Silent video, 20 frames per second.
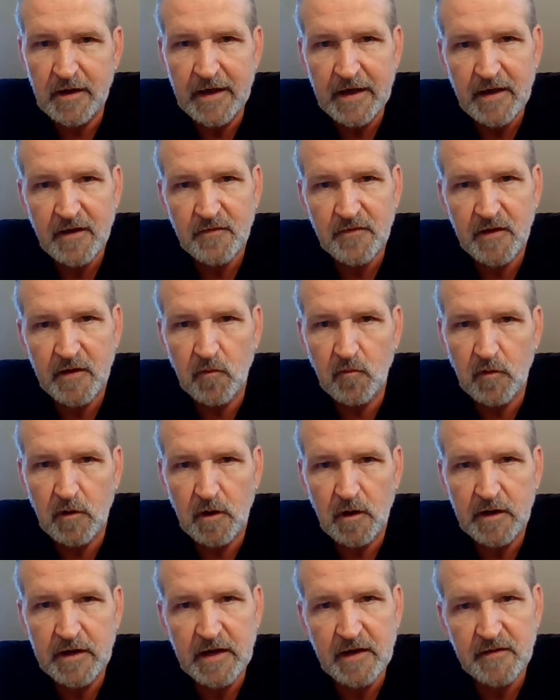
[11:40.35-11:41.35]
how
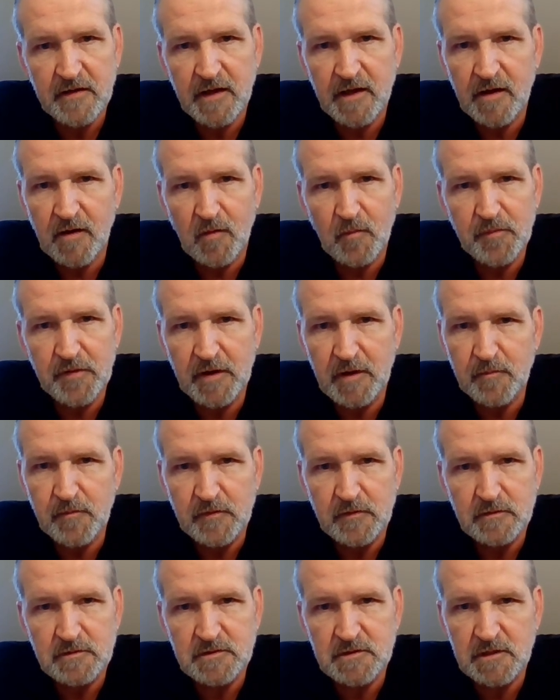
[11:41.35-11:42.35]
they help
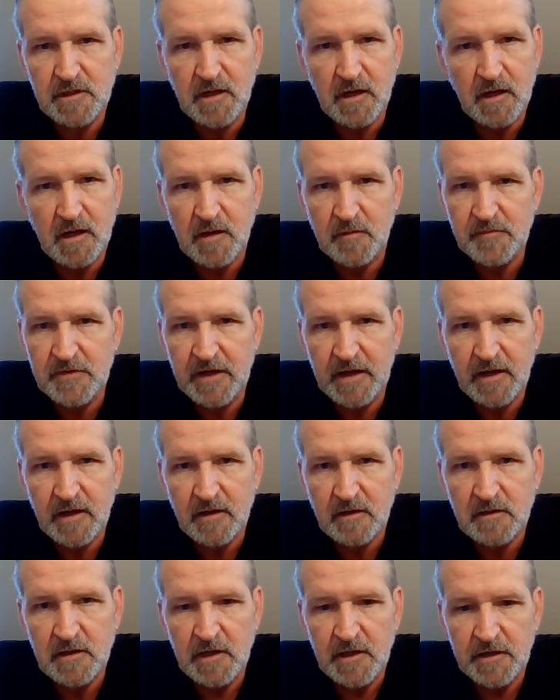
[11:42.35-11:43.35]
people to calm
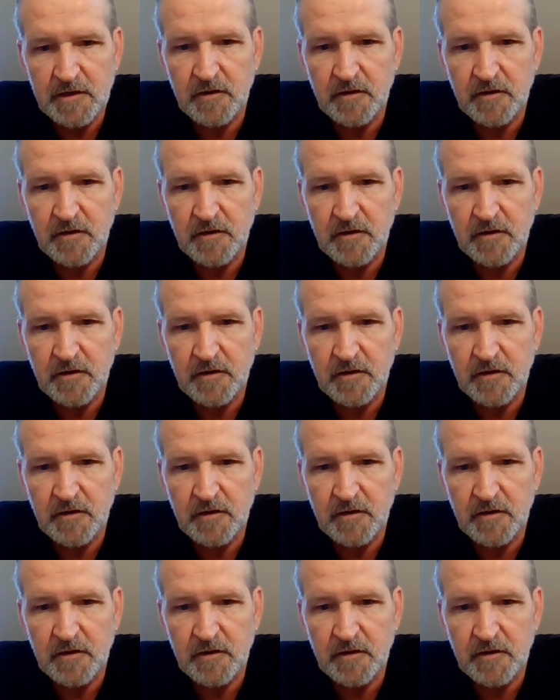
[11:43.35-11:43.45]
down,